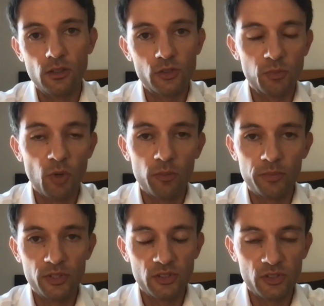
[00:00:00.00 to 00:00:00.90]
small
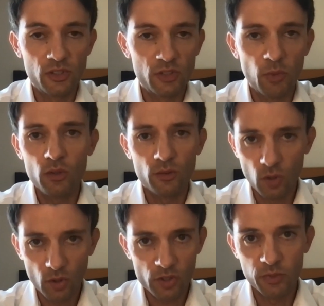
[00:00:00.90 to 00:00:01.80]
businesses, small and
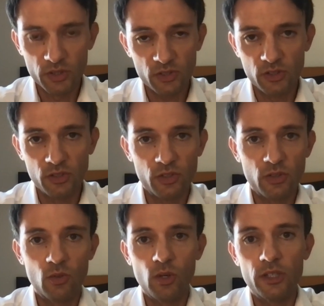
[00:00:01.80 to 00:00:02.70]
large businesses
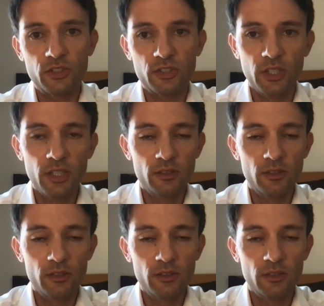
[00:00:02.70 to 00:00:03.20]
across the state.